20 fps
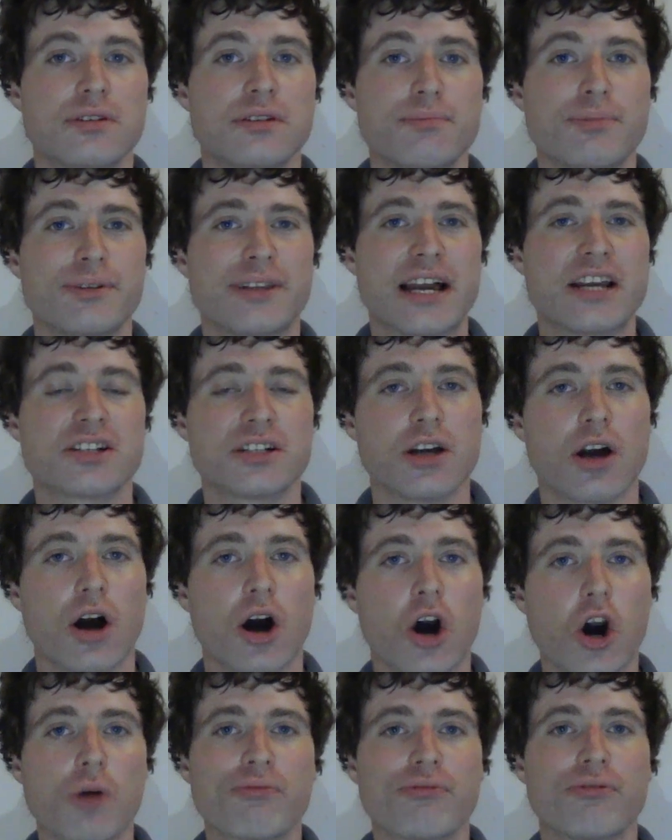potentially
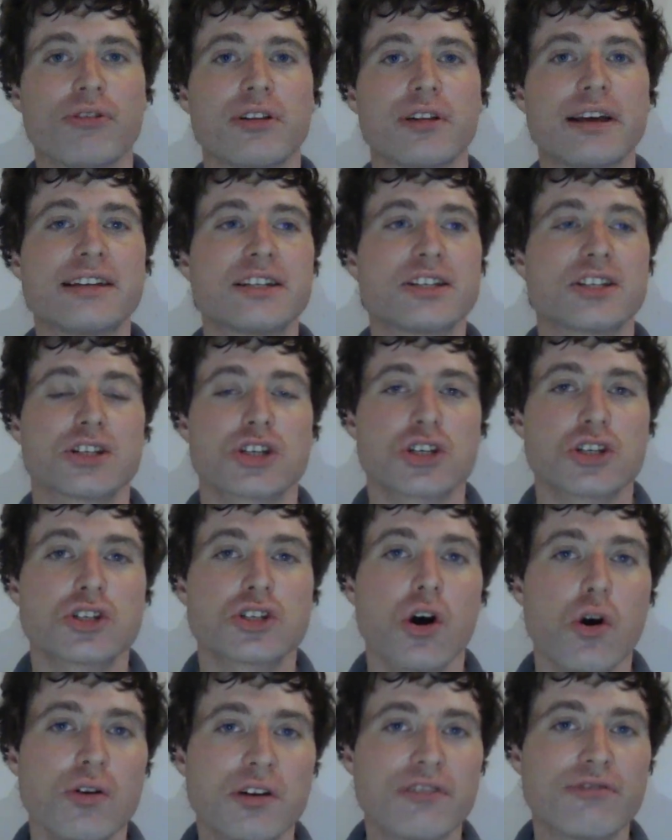harmful is it's
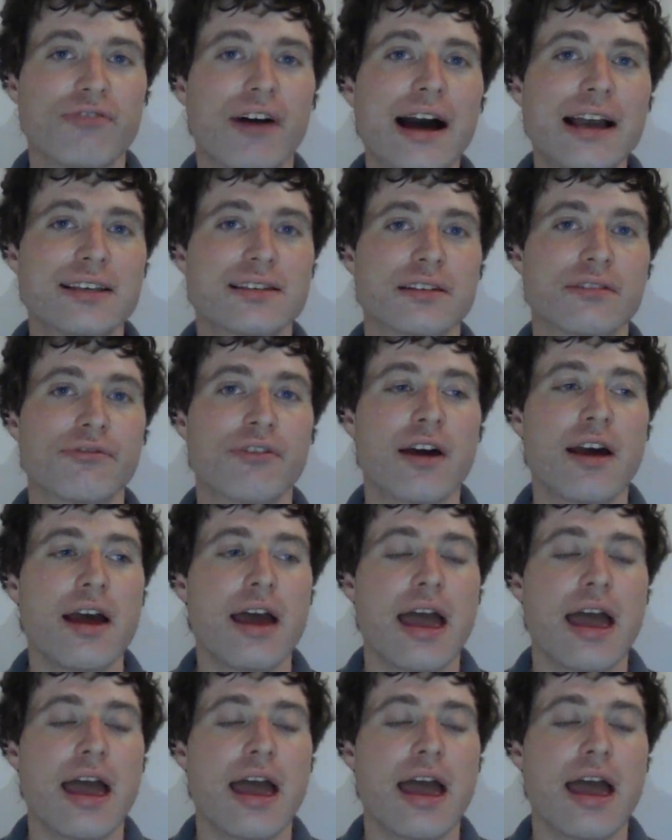so divisive.